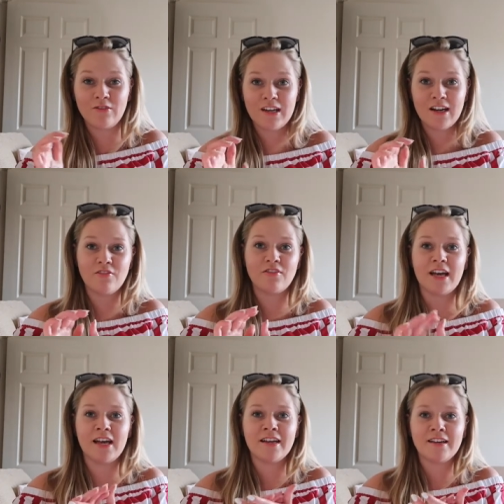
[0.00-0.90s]
really
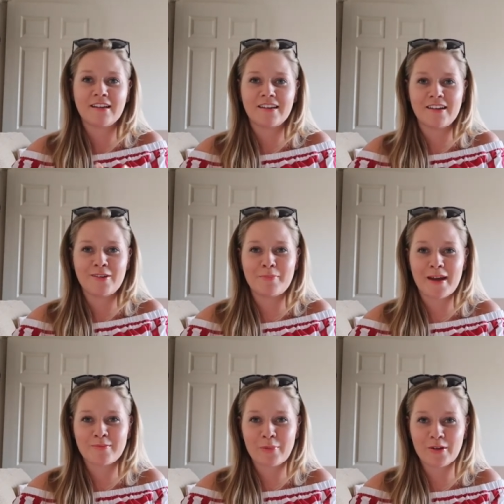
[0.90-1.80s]
lovely. There's
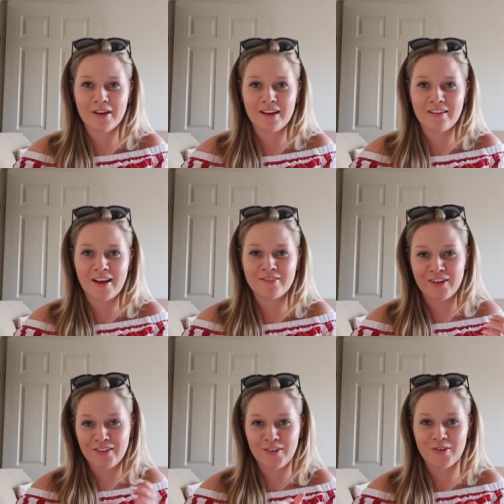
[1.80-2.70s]
Ben poking his head round the